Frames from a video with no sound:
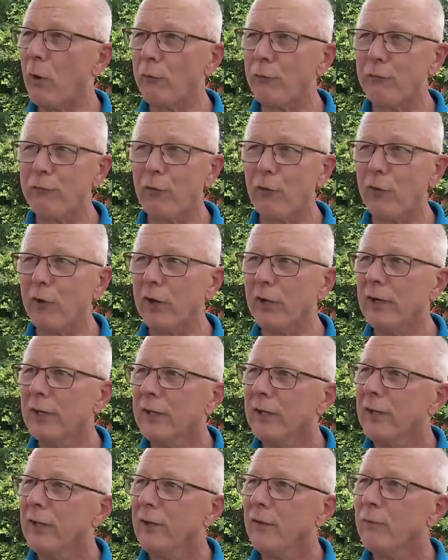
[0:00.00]
both for
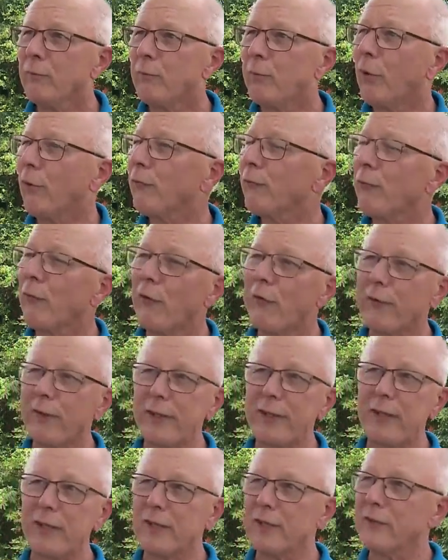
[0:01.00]
both for the
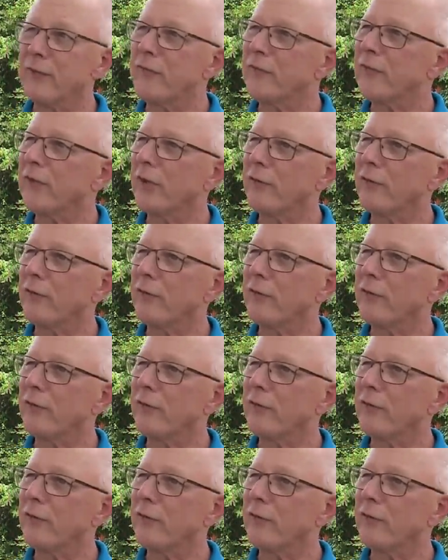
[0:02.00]
kids